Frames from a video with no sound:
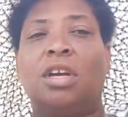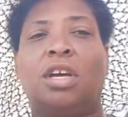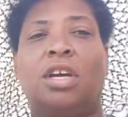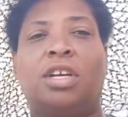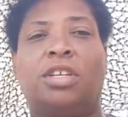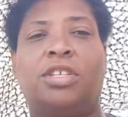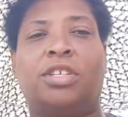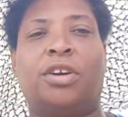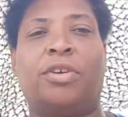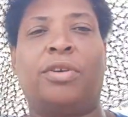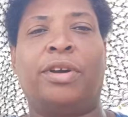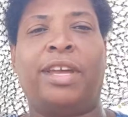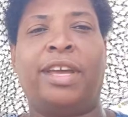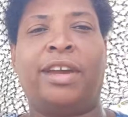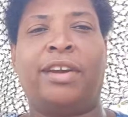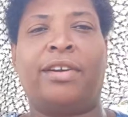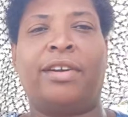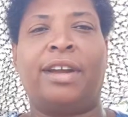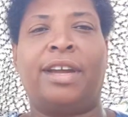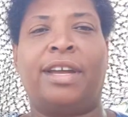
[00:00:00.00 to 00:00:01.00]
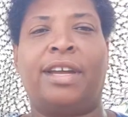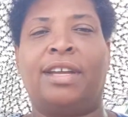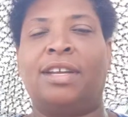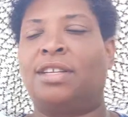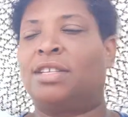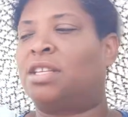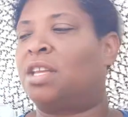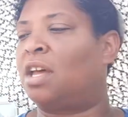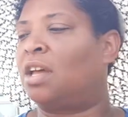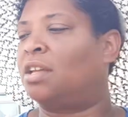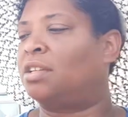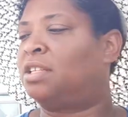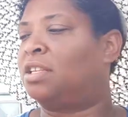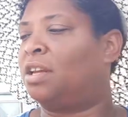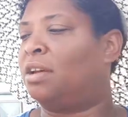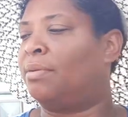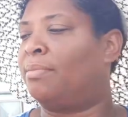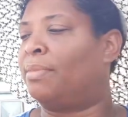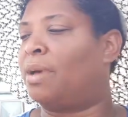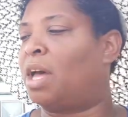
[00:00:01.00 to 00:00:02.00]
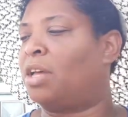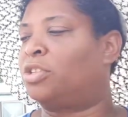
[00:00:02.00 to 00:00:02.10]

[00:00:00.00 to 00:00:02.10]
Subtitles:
So here is some